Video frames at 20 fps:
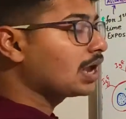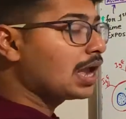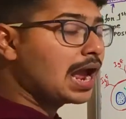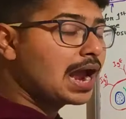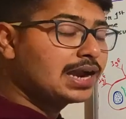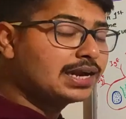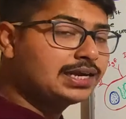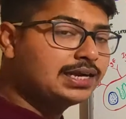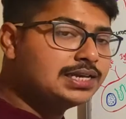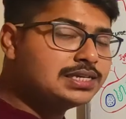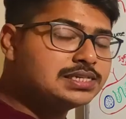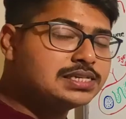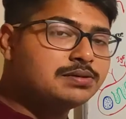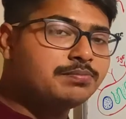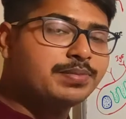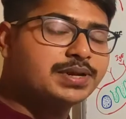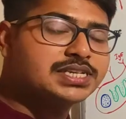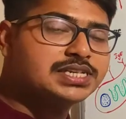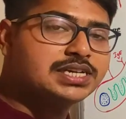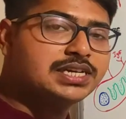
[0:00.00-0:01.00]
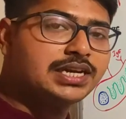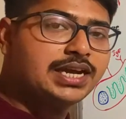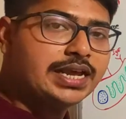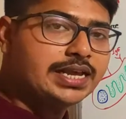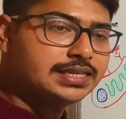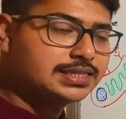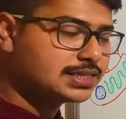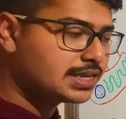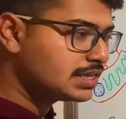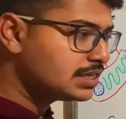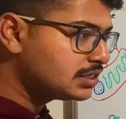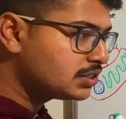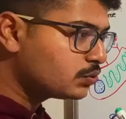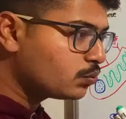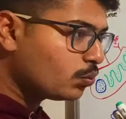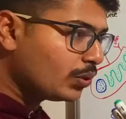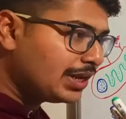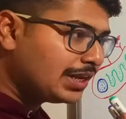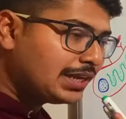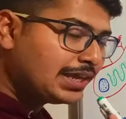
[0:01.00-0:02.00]
antigen presenting cells
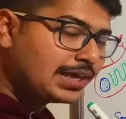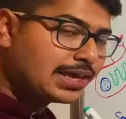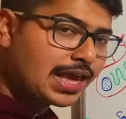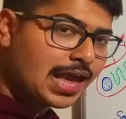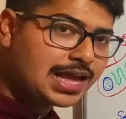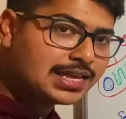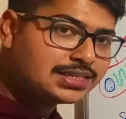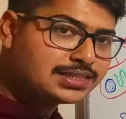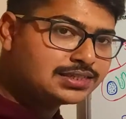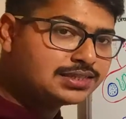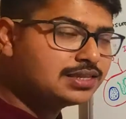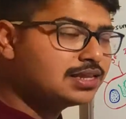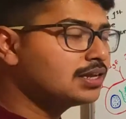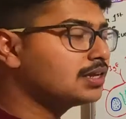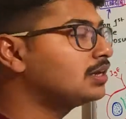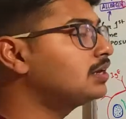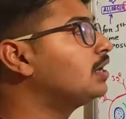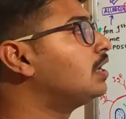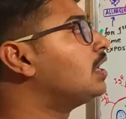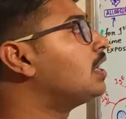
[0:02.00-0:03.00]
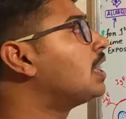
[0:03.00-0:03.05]
will catch the